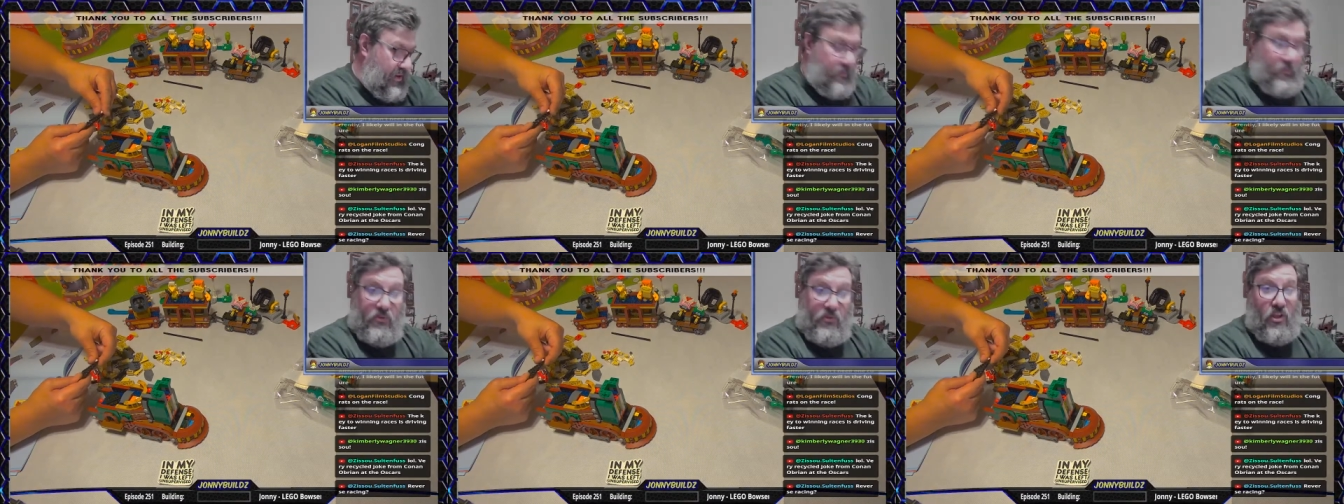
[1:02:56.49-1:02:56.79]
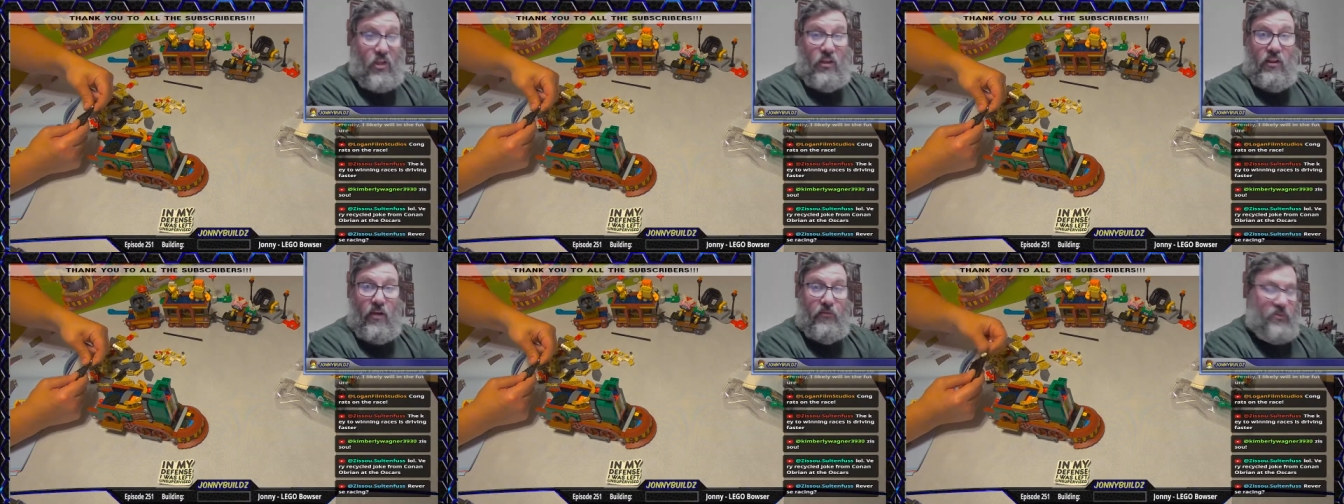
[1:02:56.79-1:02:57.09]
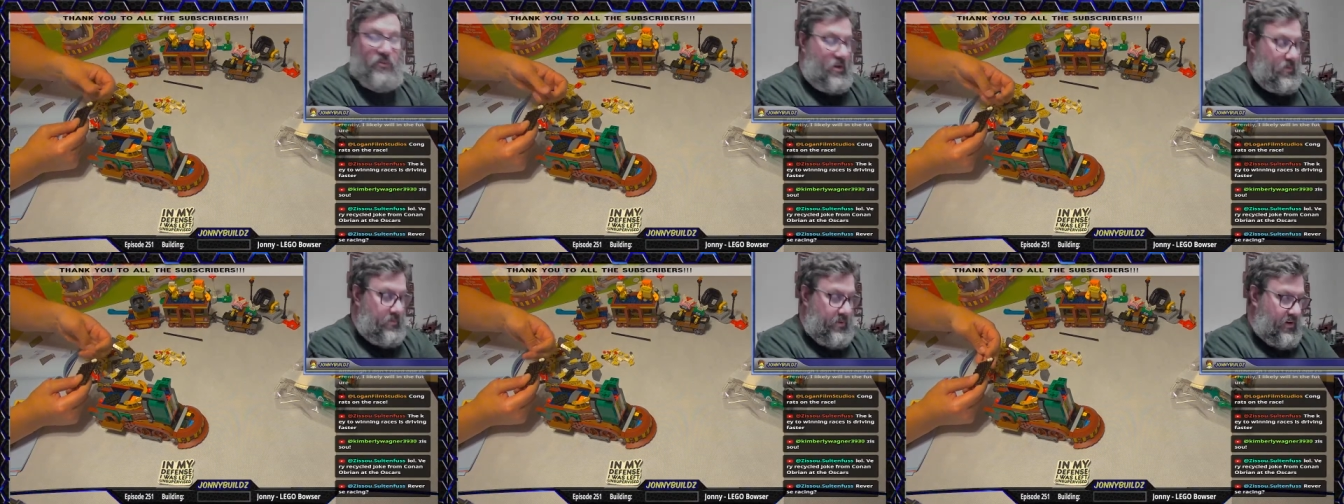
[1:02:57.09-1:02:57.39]
but they loved
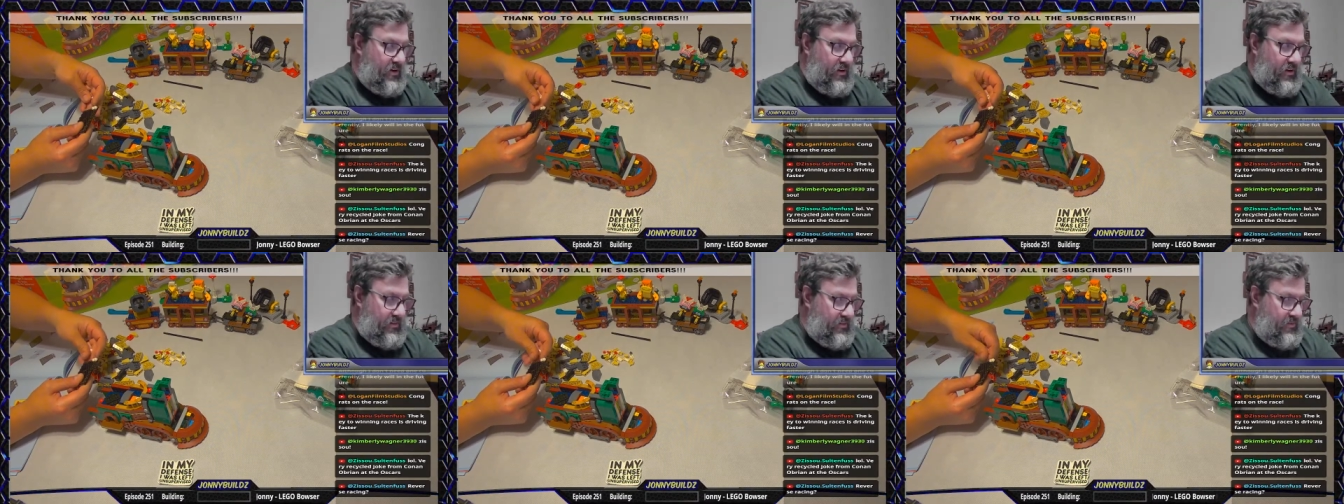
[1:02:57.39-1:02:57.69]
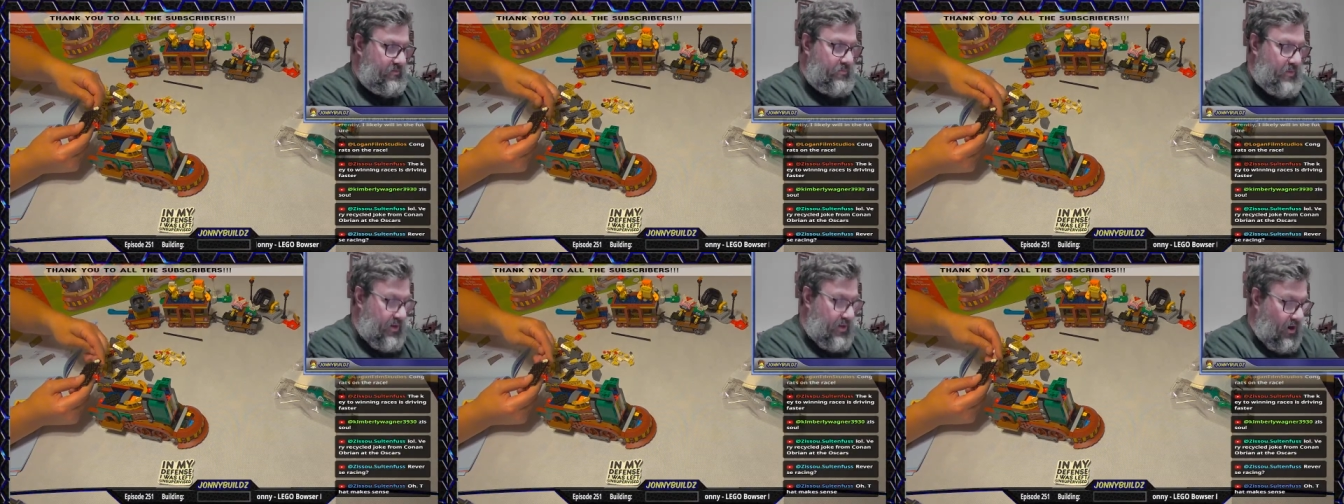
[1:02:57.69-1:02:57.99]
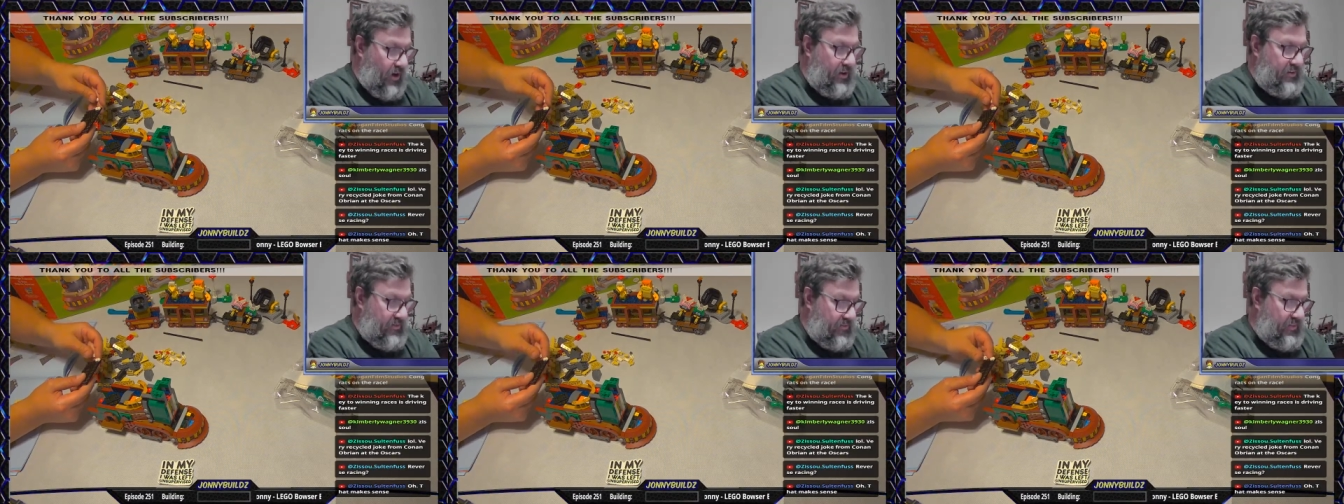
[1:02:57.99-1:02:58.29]
it because
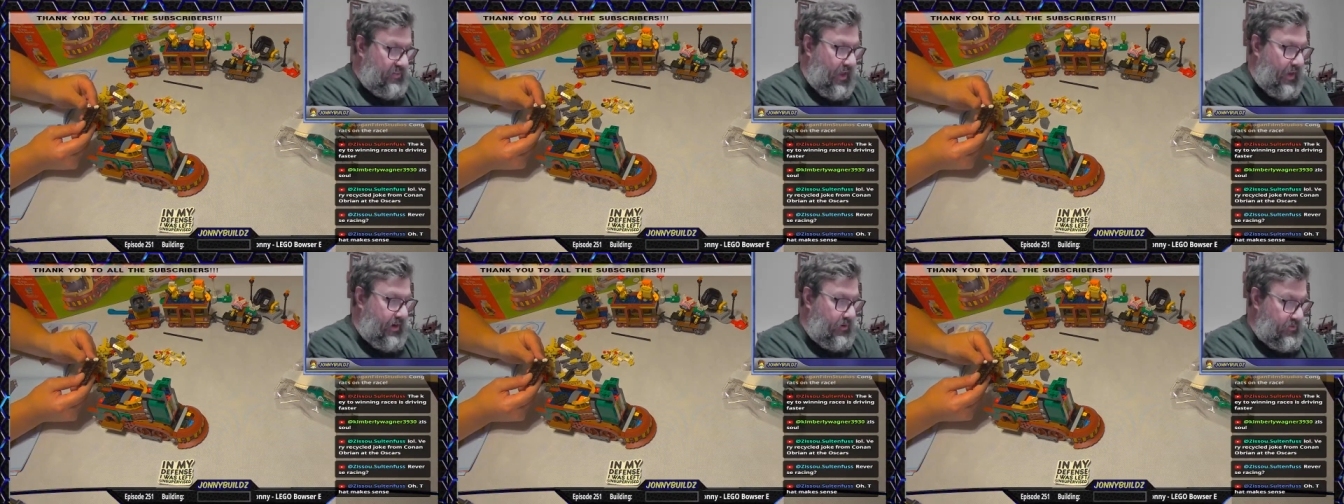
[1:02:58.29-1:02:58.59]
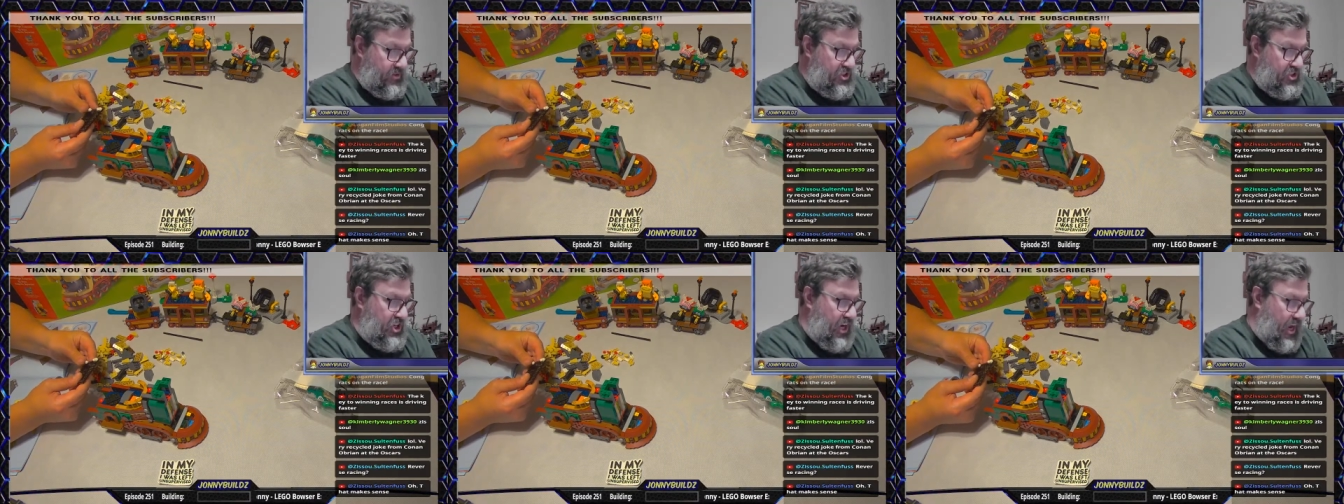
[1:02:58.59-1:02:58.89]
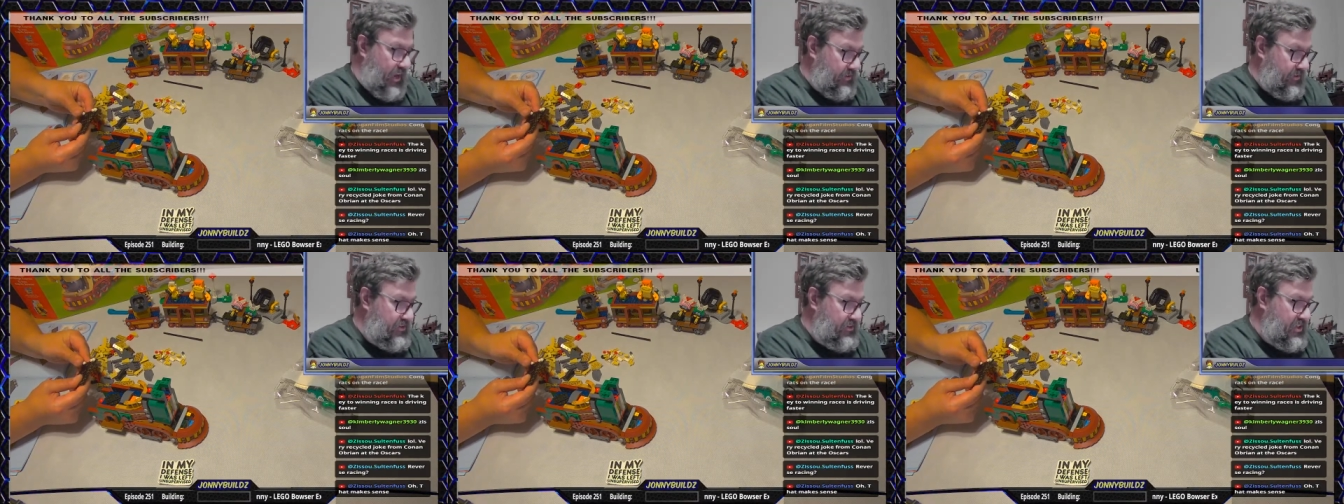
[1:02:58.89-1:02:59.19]
of that. It was
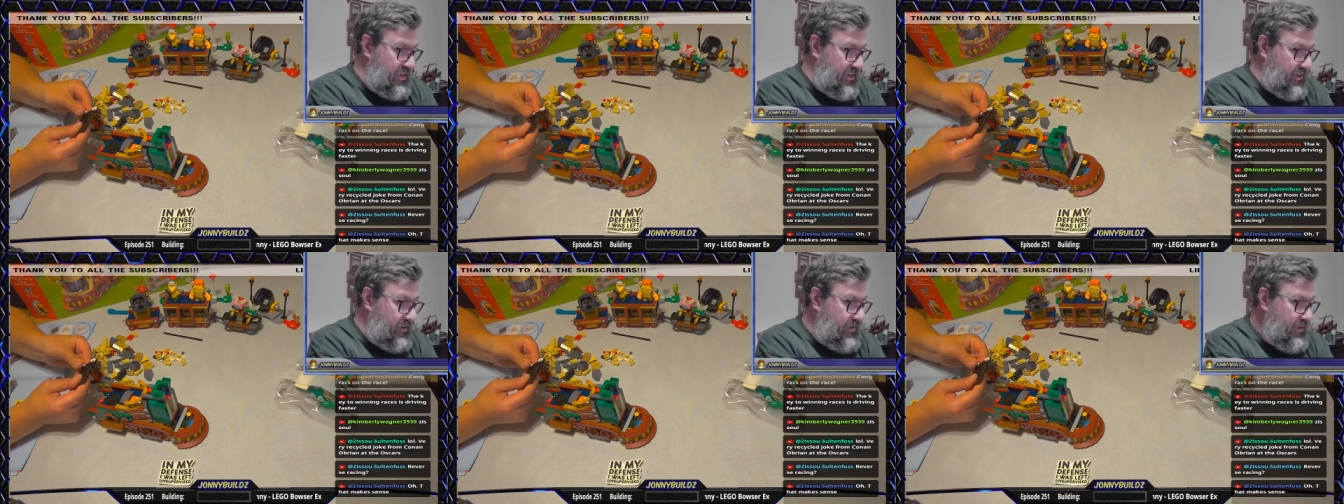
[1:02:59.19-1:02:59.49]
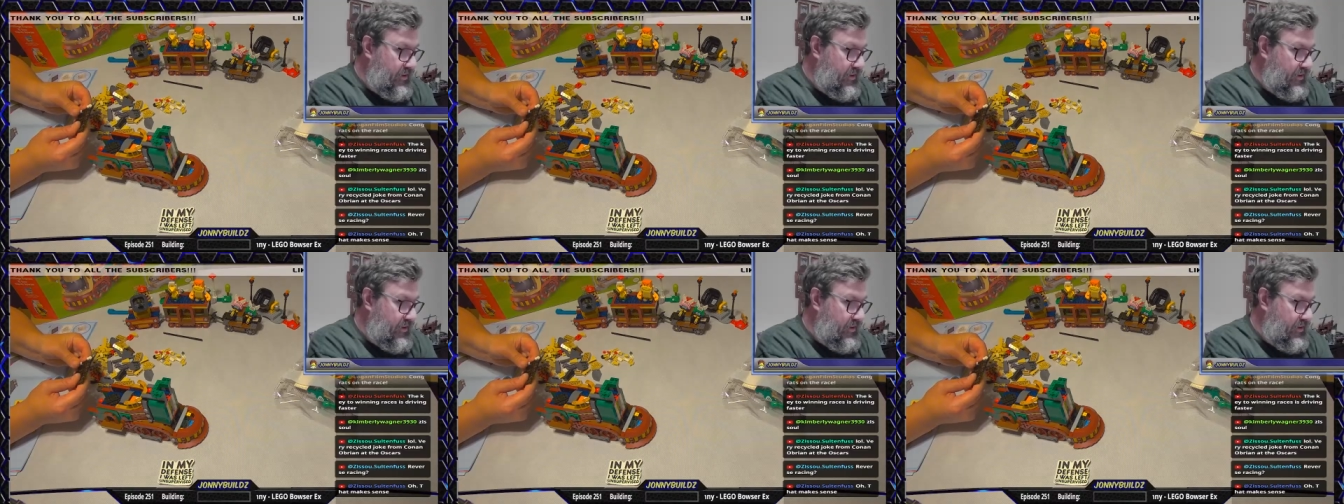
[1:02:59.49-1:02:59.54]
challenging.